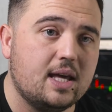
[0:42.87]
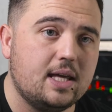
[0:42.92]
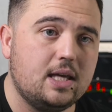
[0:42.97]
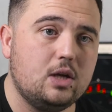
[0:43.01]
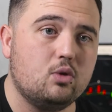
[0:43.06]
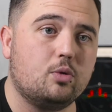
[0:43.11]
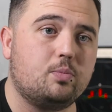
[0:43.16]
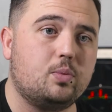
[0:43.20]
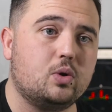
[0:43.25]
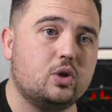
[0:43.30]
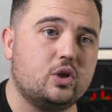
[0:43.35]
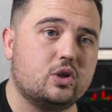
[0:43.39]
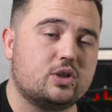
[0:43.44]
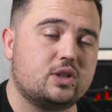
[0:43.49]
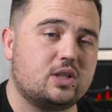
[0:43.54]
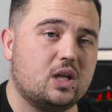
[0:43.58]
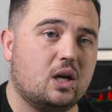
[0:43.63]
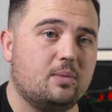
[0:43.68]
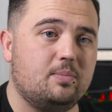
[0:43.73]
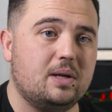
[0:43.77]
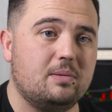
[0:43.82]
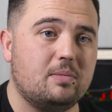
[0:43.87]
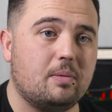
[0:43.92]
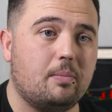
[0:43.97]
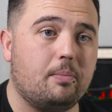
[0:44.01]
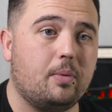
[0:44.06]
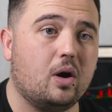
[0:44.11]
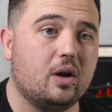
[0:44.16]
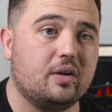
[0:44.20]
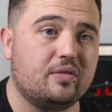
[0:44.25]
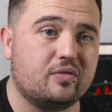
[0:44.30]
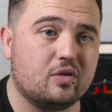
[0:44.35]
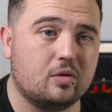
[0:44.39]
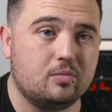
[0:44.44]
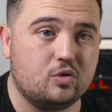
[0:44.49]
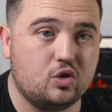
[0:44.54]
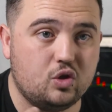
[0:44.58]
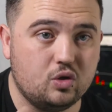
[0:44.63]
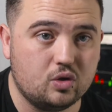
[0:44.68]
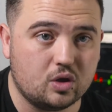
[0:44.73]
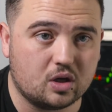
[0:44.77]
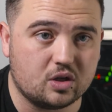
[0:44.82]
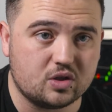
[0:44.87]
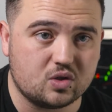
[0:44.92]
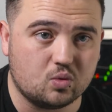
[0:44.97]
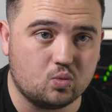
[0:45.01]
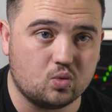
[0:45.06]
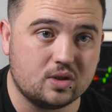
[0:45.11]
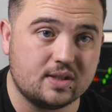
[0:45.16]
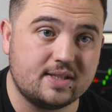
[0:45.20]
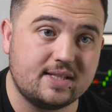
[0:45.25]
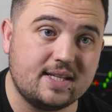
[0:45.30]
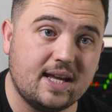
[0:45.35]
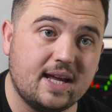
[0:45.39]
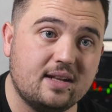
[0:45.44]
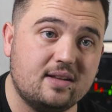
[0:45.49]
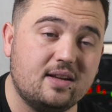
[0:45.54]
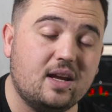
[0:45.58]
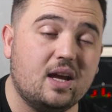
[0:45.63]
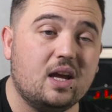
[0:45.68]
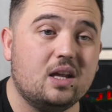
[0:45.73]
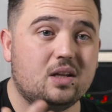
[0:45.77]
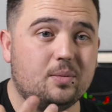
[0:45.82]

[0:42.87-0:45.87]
you would put your stop limit buy from $2.01